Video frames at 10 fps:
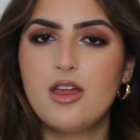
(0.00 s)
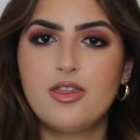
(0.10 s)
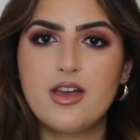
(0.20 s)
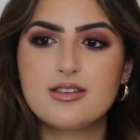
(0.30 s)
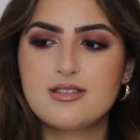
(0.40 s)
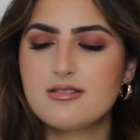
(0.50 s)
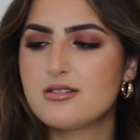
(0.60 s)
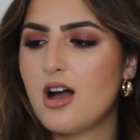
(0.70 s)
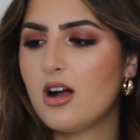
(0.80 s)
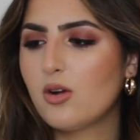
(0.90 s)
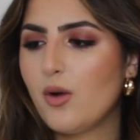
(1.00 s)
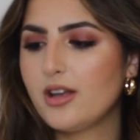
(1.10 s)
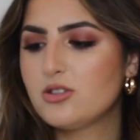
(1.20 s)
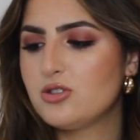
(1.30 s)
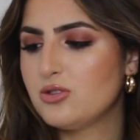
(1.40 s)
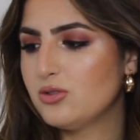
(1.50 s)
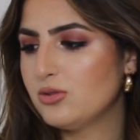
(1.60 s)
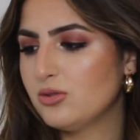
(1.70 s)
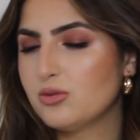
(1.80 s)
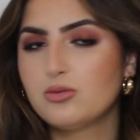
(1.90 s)
this is not going
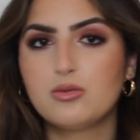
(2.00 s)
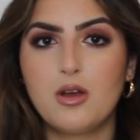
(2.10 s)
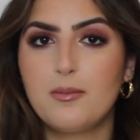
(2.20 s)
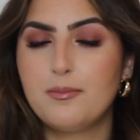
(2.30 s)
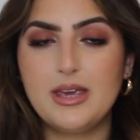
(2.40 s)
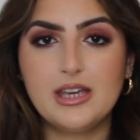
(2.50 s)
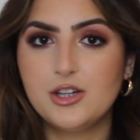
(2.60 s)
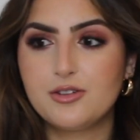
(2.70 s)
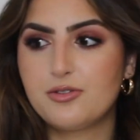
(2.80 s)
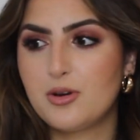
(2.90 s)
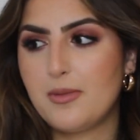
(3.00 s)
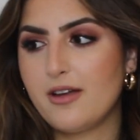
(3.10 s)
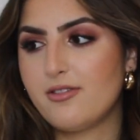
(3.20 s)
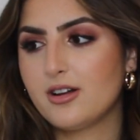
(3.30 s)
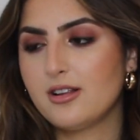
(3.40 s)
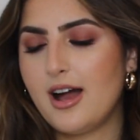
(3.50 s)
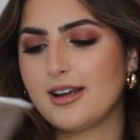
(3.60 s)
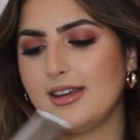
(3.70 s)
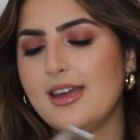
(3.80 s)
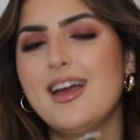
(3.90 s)
to be good for my fungal
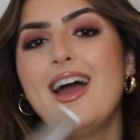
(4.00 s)
acne.